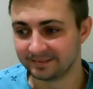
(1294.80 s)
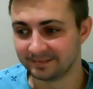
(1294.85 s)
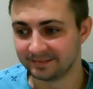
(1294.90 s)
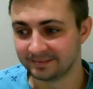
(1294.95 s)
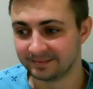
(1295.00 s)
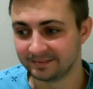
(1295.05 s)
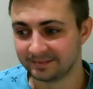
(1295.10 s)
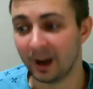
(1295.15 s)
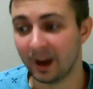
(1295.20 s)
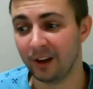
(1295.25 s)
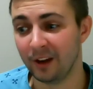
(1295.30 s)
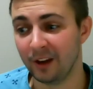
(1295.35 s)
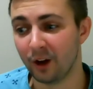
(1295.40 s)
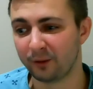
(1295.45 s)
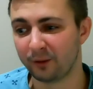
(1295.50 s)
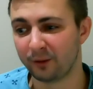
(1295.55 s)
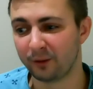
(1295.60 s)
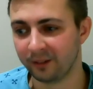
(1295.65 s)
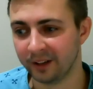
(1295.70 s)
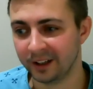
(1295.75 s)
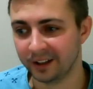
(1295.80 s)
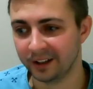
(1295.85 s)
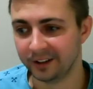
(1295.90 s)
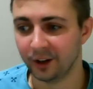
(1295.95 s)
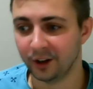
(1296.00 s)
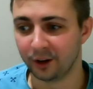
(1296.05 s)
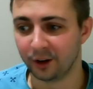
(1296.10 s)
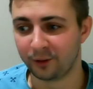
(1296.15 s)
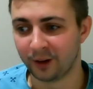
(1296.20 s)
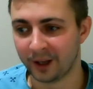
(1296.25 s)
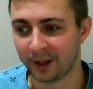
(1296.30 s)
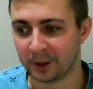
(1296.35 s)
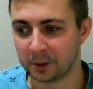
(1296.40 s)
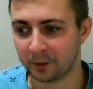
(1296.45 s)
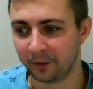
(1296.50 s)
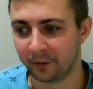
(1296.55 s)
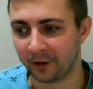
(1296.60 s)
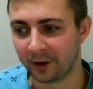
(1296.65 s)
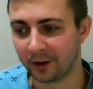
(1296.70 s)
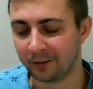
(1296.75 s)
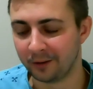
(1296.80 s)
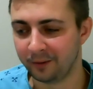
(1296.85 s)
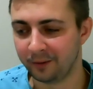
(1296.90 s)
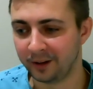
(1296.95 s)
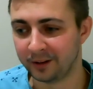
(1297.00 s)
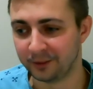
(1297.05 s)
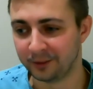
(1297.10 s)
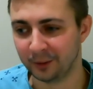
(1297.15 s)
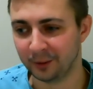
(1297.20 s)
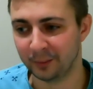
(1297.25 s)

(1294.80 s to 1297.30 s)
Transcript: but not fly over a conflict.